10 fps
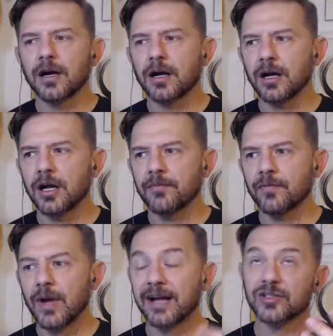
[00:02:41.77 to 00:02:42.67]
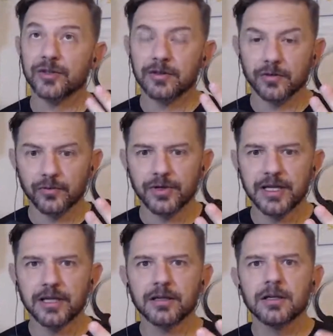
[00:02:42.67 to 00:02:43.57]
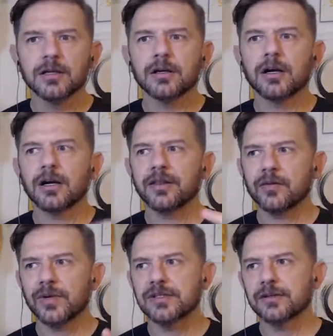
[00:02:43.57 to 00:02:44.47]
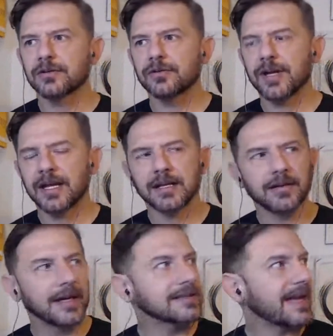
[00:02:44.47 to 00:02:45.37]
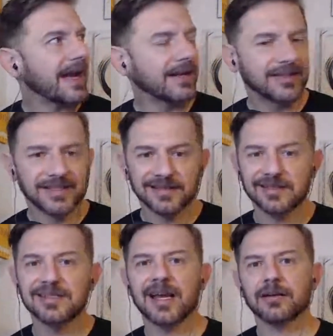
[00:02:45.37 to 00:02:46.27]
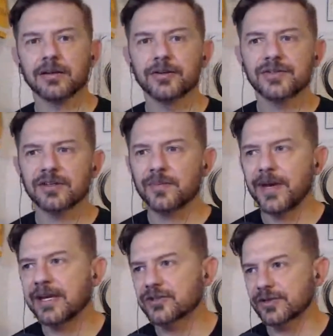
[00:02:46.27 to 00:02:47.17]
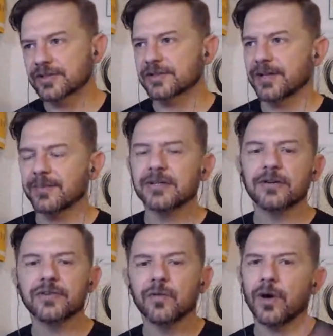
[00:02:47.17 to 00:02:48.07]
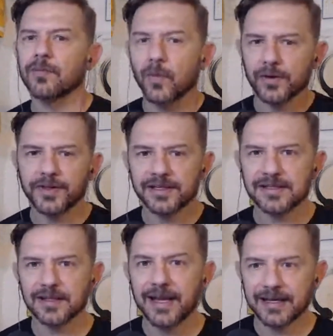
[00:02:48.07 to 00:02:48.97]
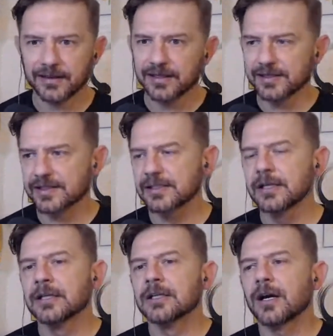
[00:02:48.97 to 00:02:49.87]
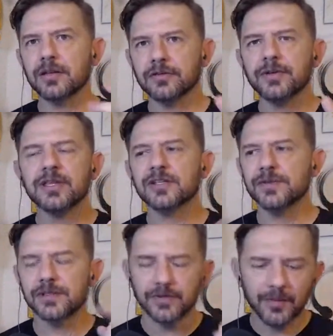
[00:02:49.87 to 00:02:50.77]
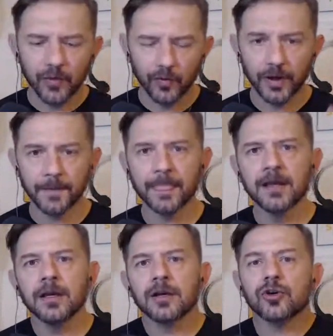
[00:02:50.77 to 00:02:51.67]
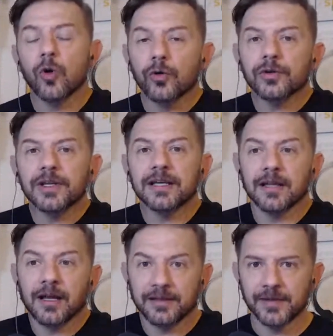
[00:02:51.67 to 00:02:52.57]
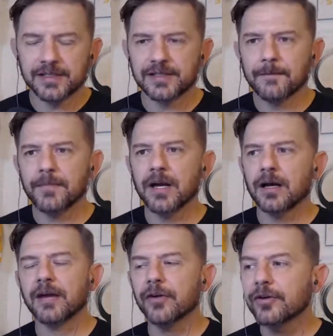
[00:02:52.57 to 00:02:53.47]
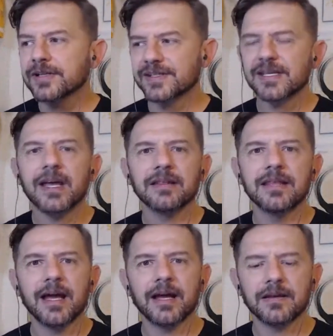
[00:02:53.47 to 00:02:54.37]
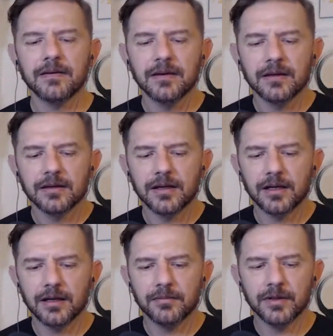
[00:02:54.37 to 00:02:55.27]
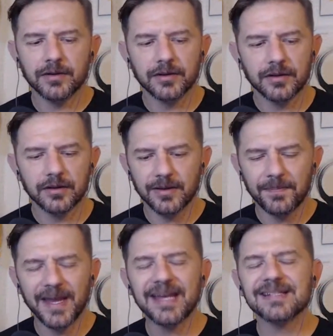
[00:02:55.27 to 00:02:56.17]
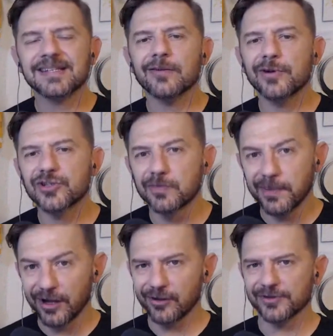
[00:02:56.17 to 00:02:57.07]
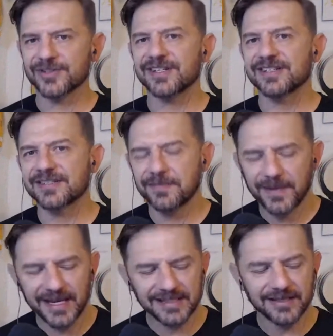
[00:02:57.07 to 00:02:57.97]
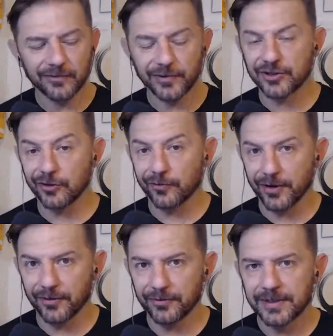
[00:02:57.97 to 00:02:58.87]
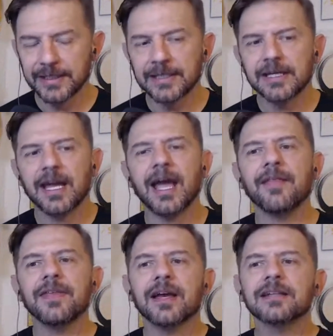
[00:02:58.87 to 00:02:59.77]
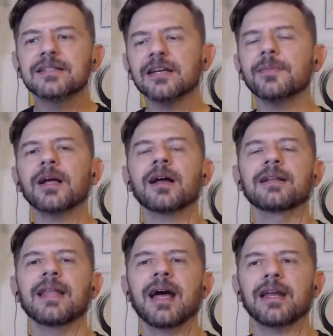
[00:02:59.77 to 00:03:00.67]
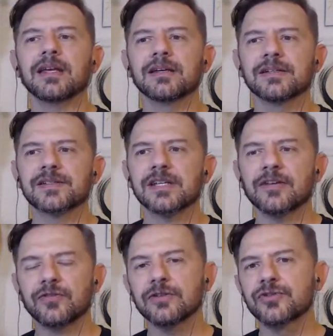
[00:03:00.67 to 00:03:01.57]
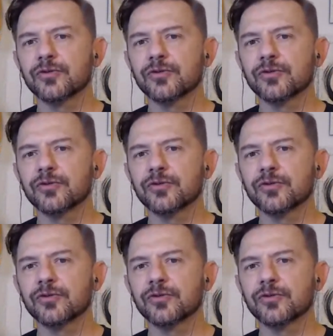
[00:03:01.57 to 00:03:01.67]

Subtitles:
actually three that we do, and I'd like to add this as a download to the patron. So let me know if you want more things like this. The three things we do. Number one, quarterly alignments. I've heard it said that the pace at which you pulse is the pace at which you grow. And the idea behind that is if you